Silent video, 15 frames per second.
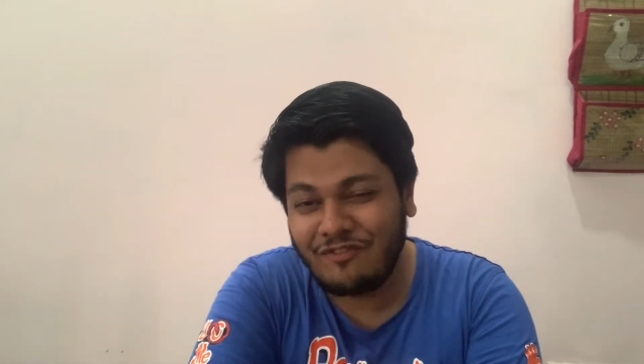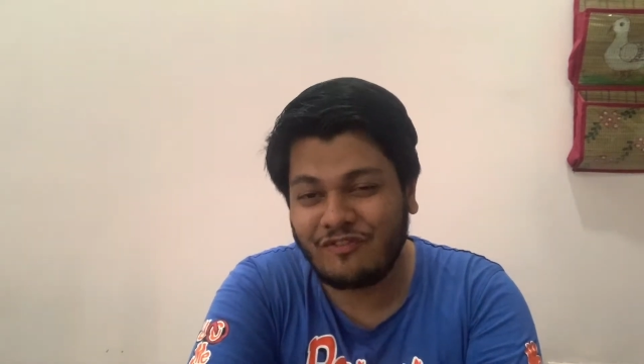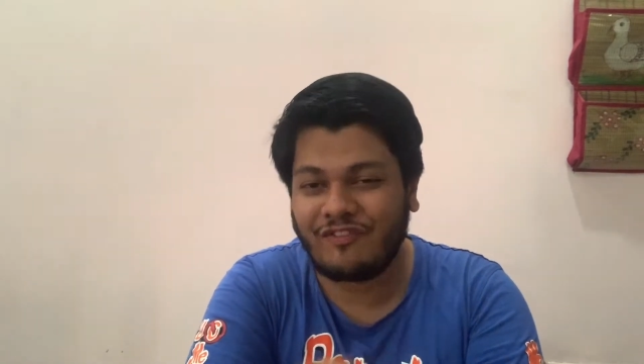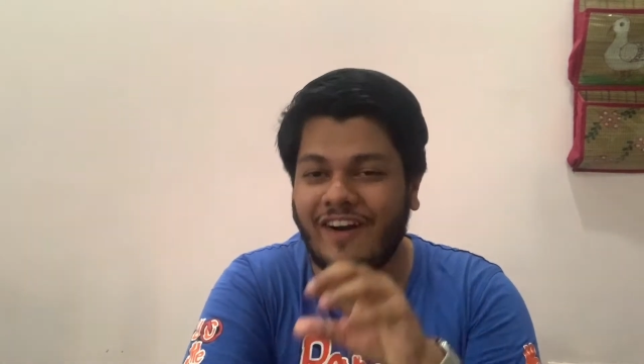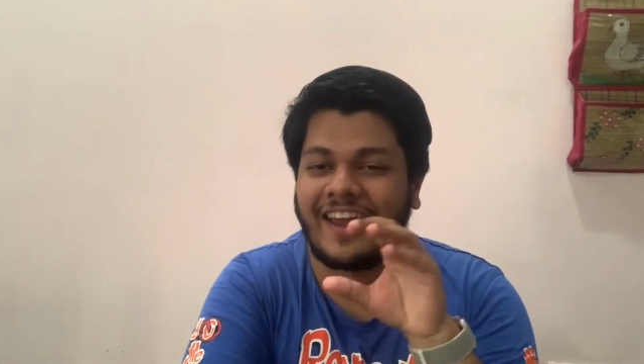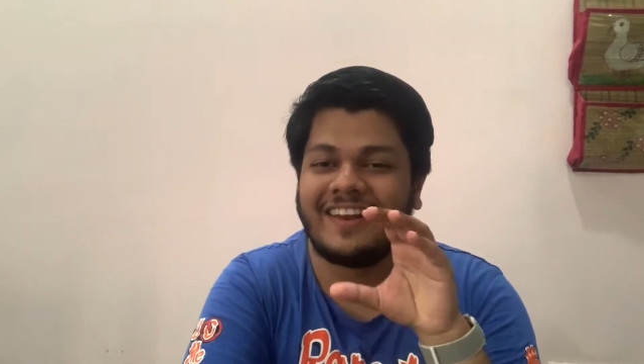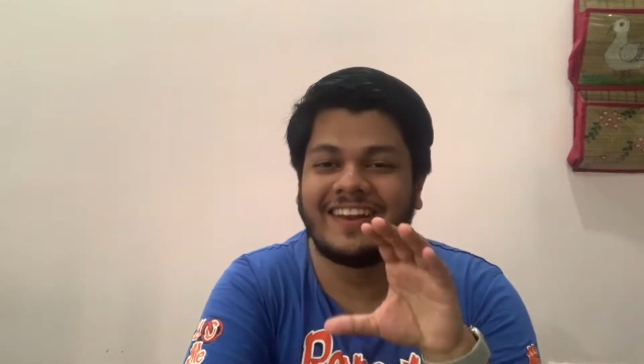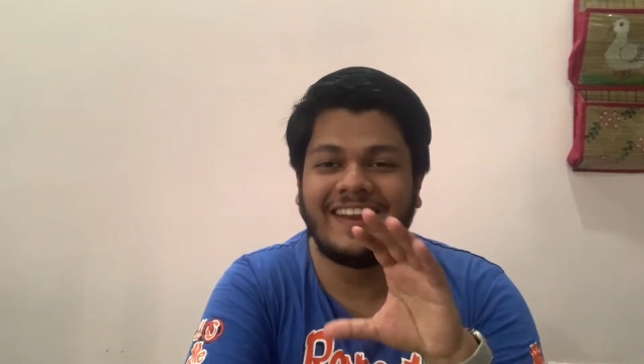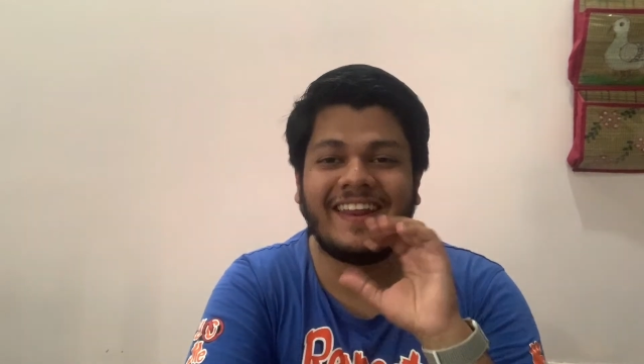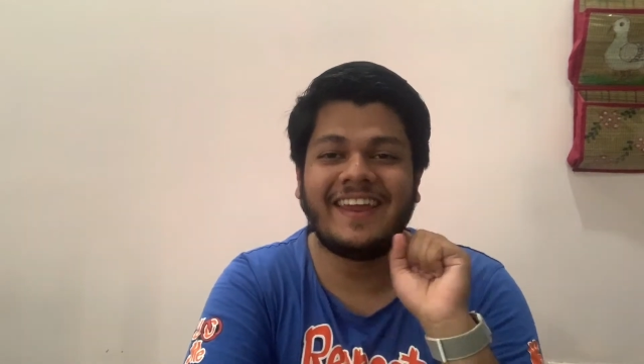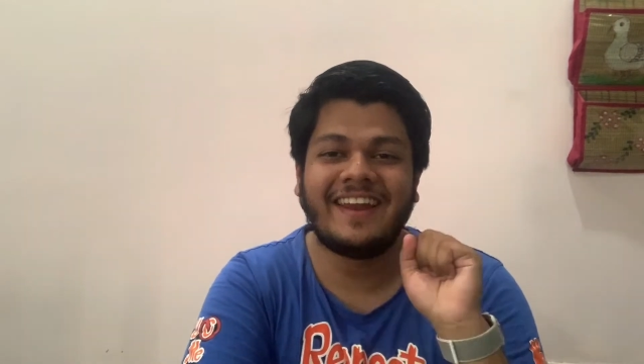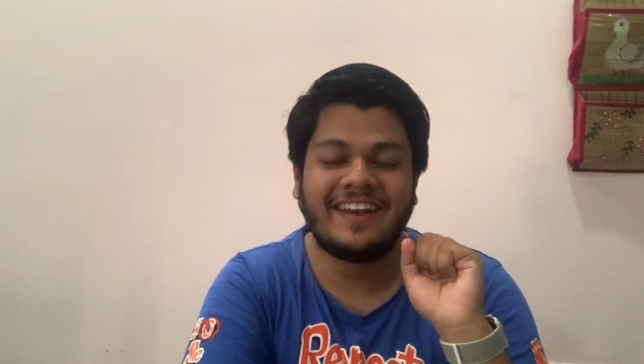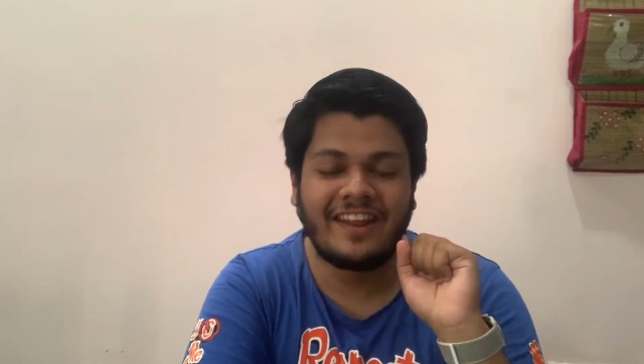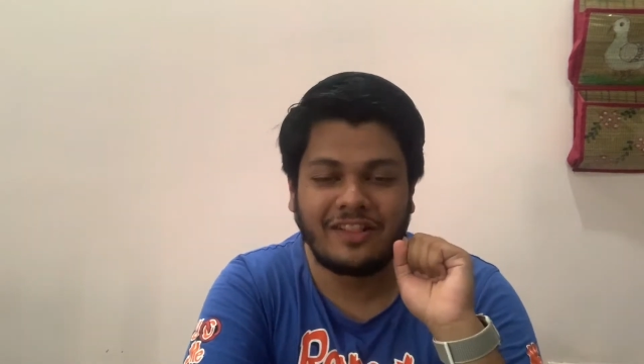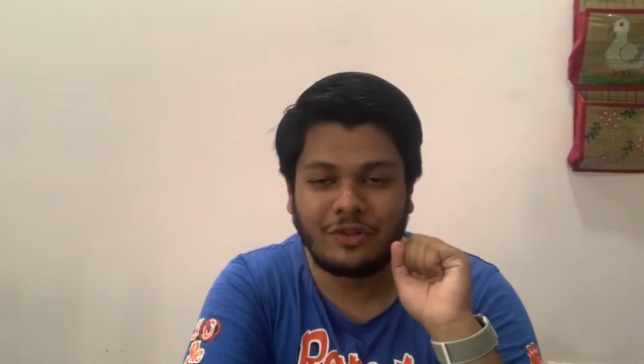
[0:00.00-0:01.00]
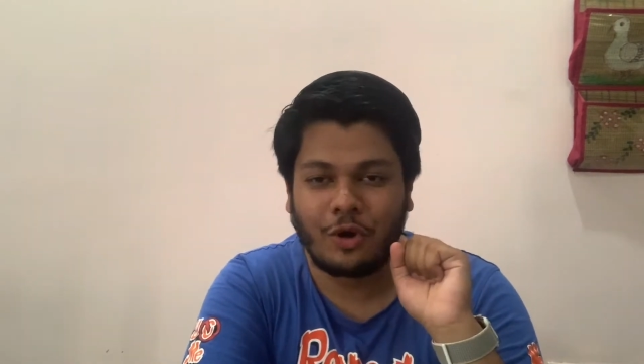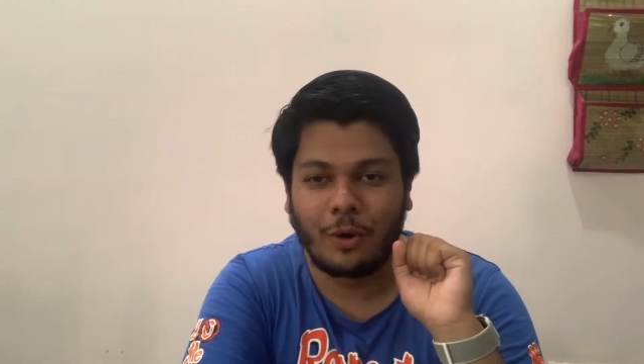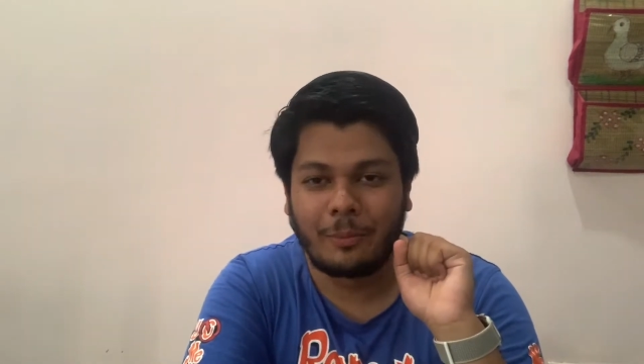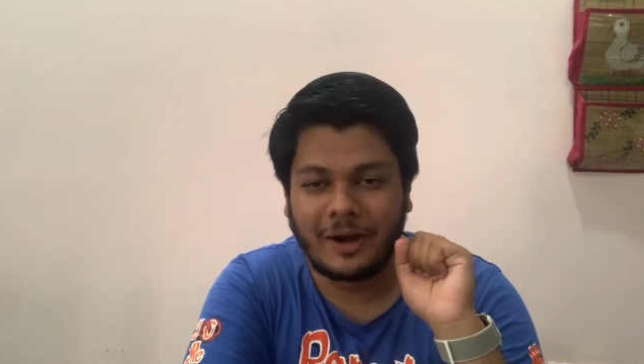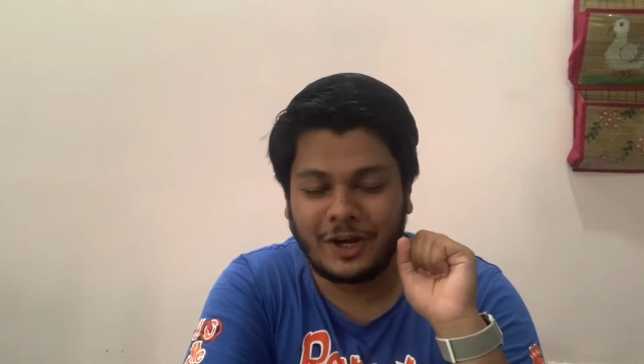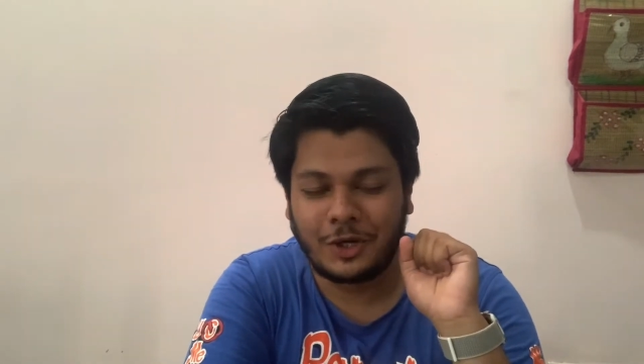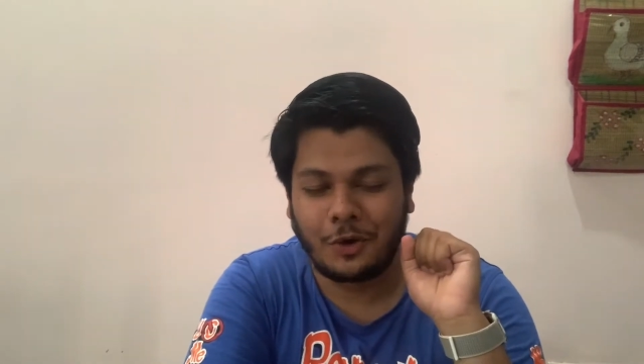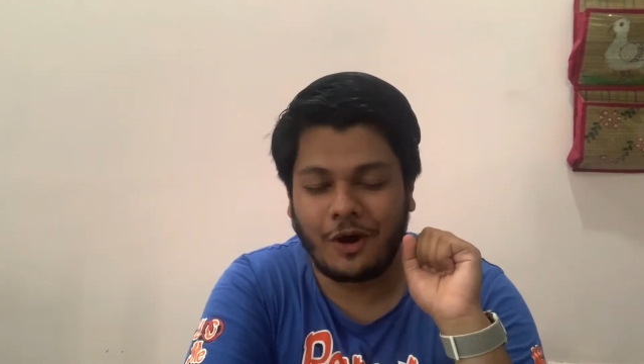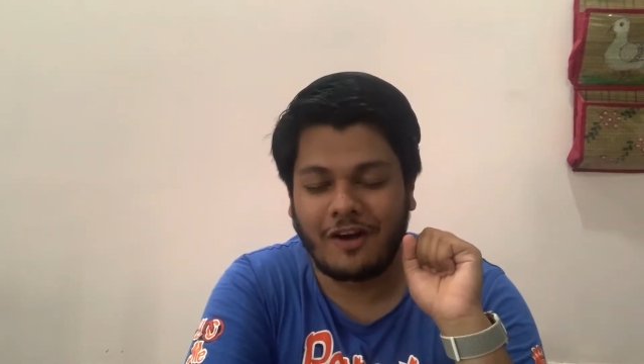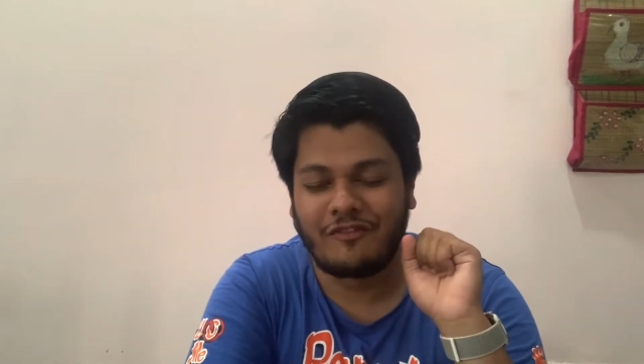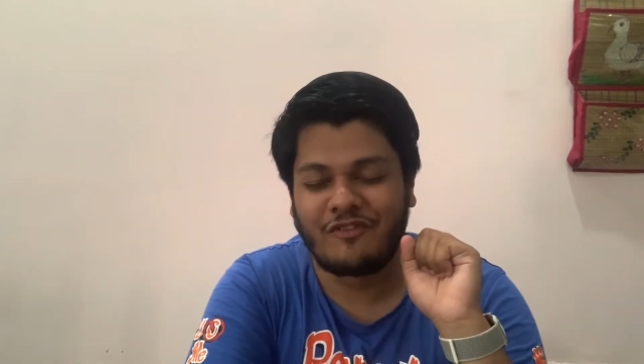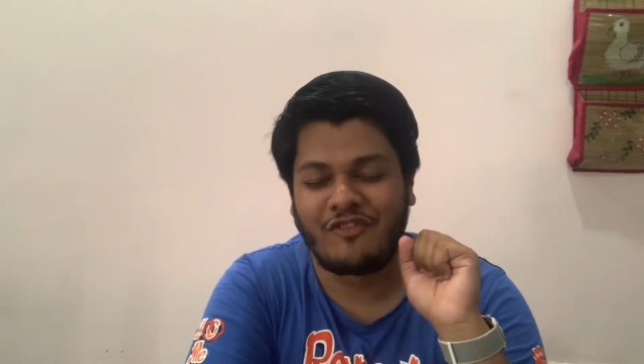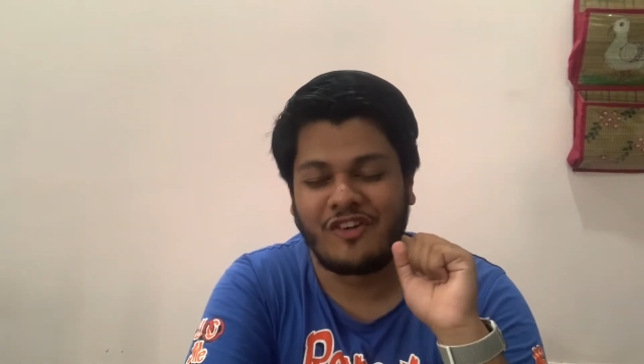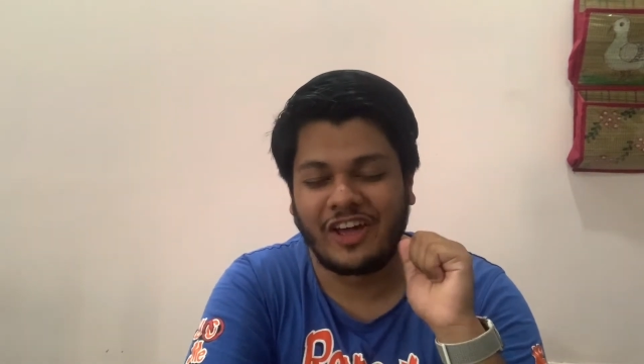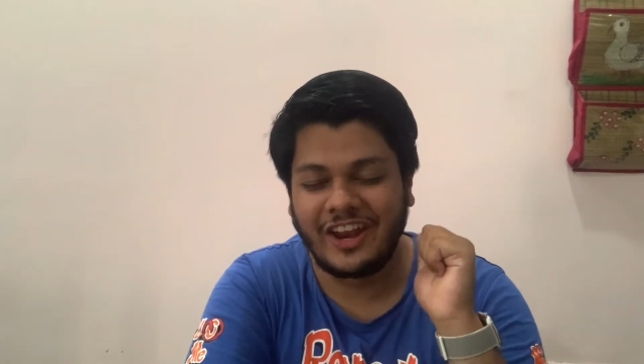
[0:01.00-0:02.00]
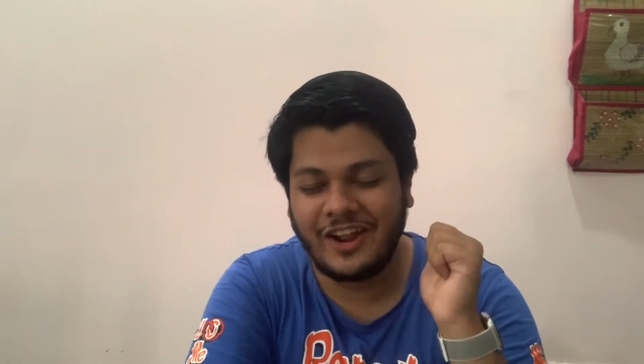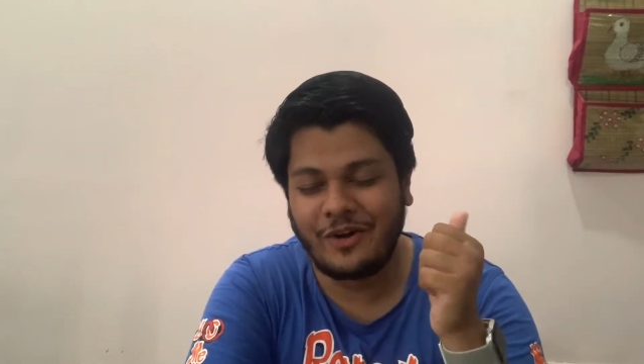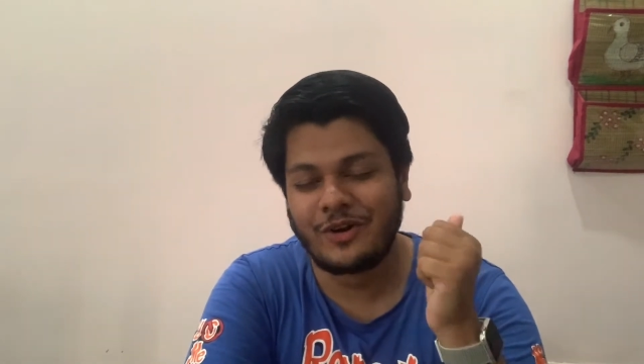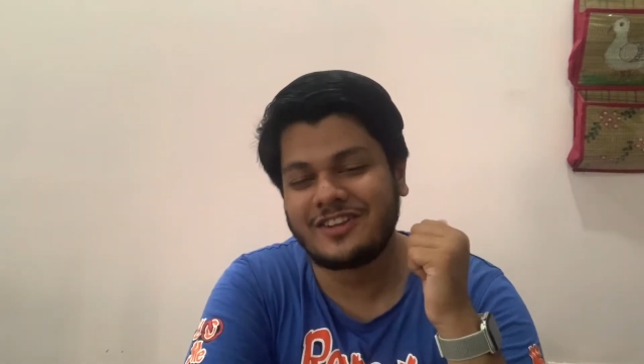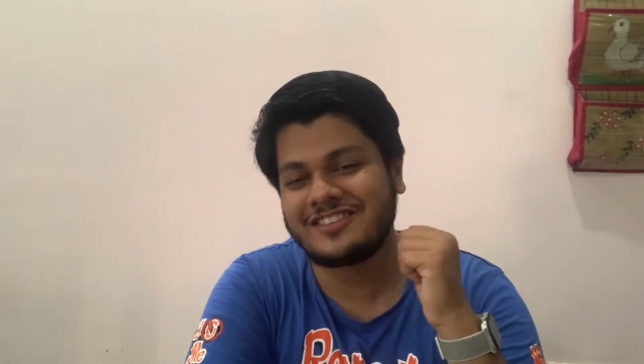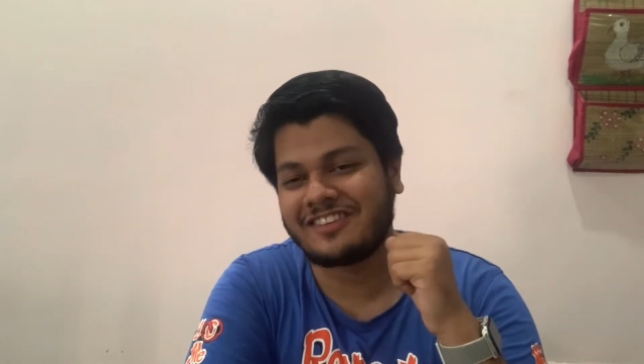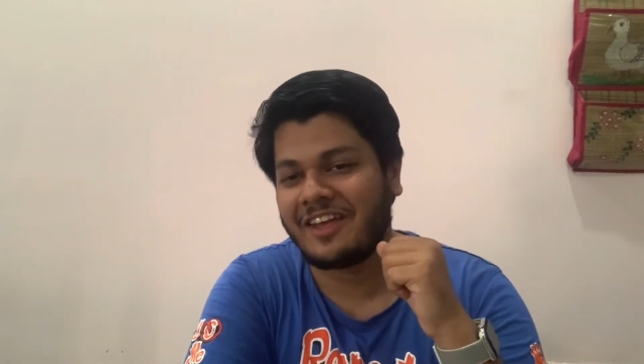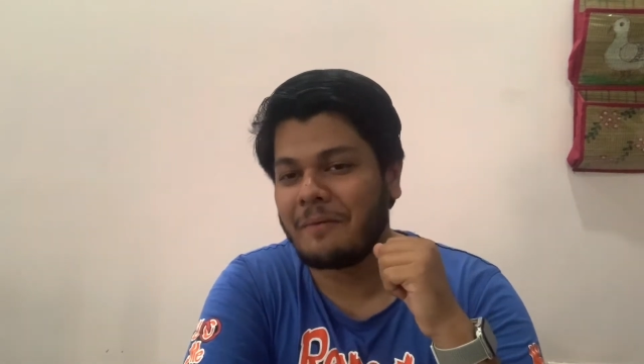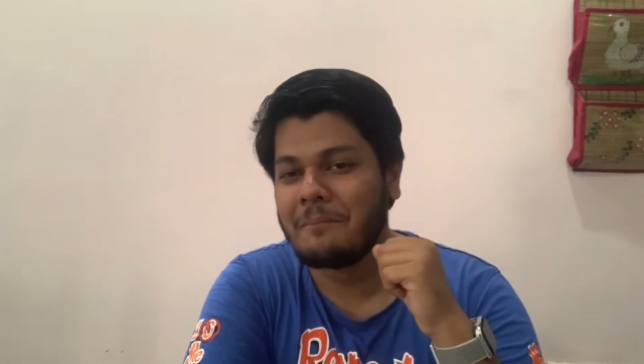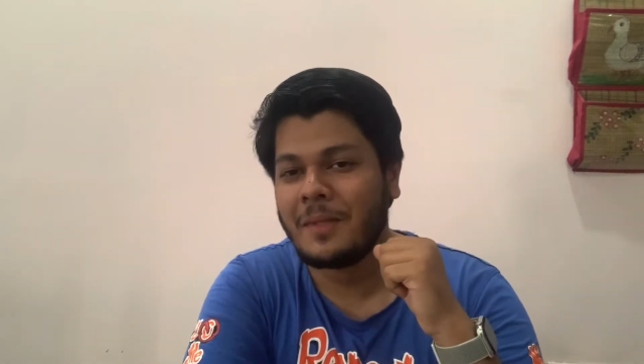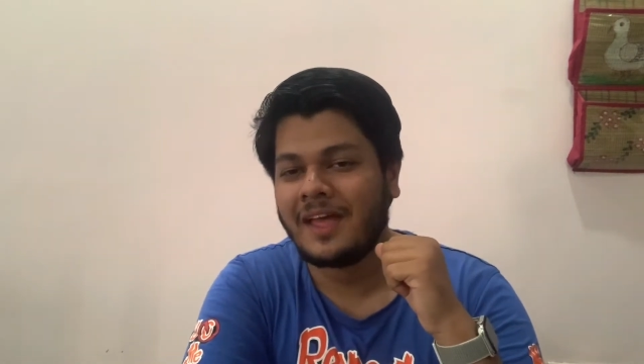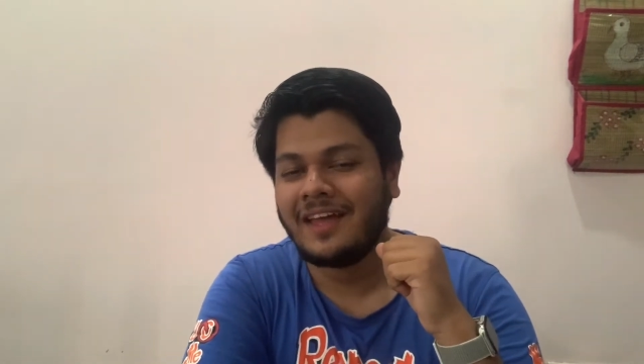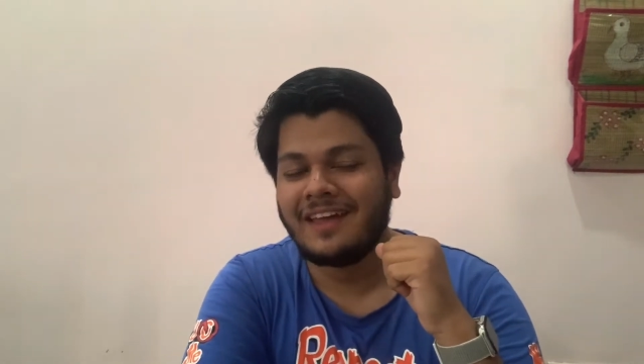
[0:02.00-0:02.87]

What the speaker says: finally Indian government took a very good step.